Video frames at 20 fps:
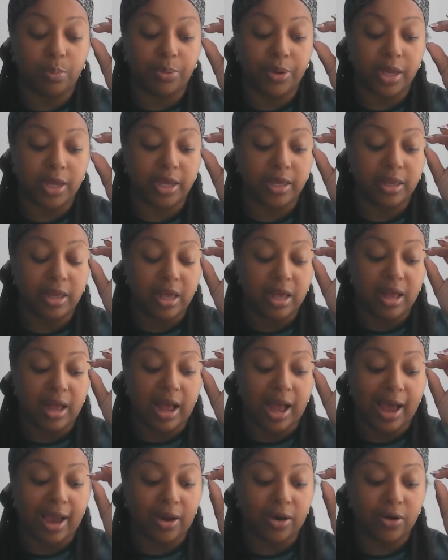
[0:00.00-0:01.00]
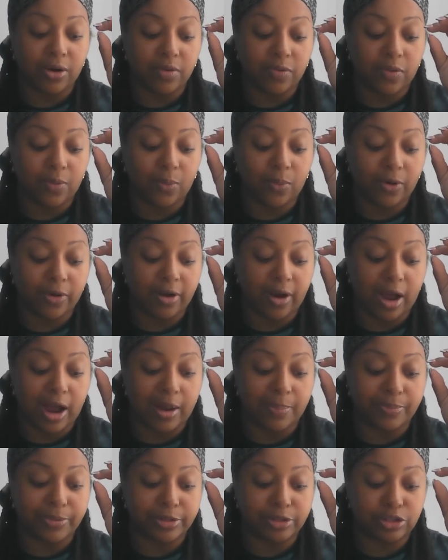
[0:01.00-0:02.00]
But I heard the word
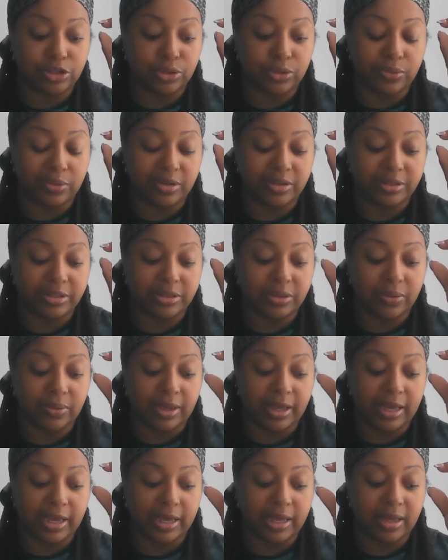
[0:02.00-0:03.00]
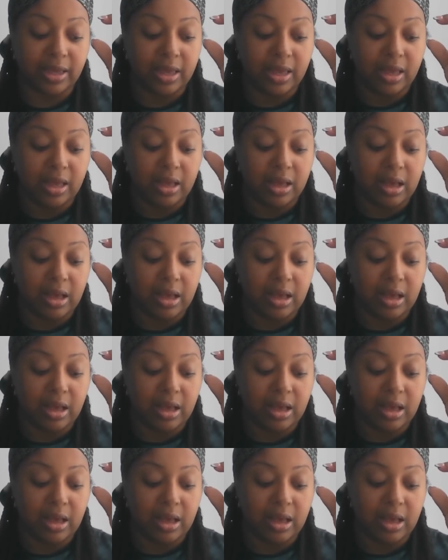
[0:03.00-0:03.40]
opportunist, okay?